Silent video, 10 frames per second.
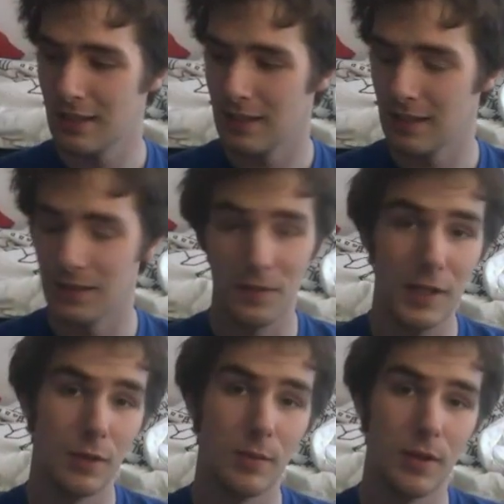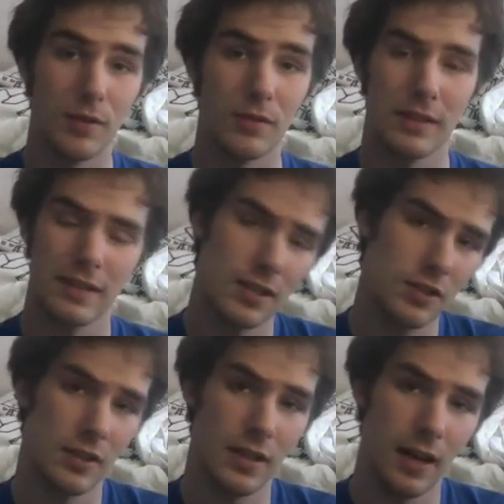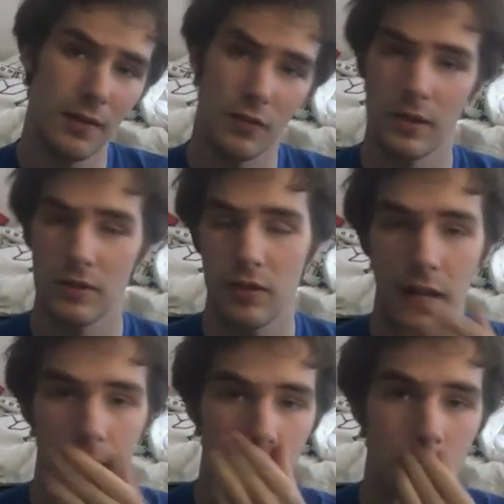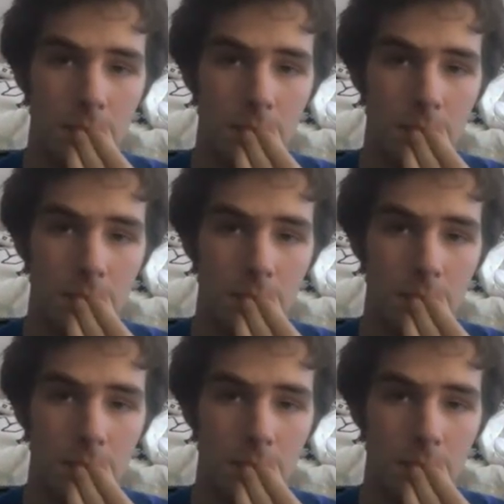this video post. It's actually, I've transcribed